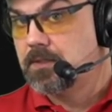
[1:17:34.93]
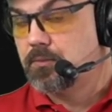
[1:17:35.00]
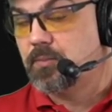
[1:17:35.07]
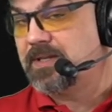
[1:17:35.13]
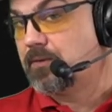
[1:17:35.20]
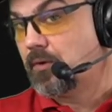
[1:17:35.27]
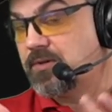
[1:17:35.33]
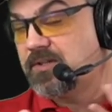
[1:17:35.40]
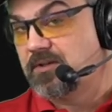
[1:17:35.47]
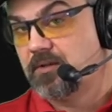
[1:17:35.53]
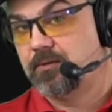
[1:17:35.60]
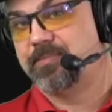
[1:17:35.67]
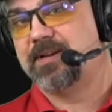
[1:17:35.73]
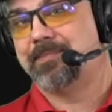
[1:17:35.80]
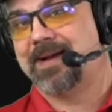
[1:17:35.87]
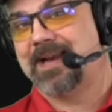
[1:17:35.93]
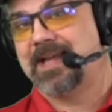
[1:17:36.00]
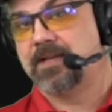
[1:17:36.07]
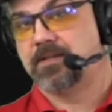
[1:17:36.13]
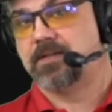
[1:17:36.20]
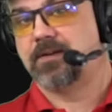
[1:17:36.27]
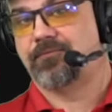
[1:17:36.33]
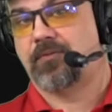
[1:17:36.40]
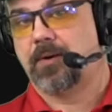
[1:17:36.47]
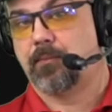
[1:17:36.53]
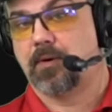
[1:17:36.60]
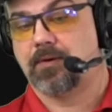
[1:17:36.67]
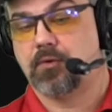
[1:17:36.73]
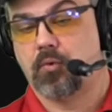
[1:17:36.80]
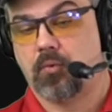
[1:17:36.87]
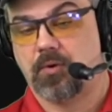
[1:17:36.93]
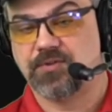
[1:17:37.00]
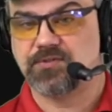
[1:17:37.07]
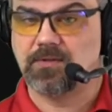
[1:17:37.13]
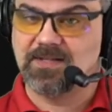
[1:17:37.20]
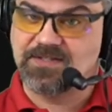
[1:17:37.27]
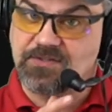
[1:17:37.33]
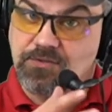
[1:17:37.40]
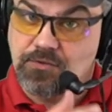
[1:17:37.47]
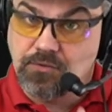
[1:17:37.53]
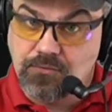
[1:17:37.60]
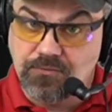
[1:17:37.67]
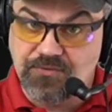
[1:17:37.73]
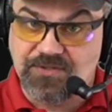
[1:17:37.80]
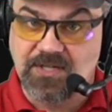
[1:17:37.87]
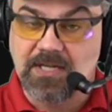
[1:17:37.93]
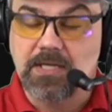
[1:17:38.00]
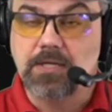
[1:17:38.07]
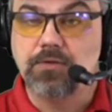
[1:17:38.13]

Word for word: We learned a little bit about Entity Framework Core, so let's use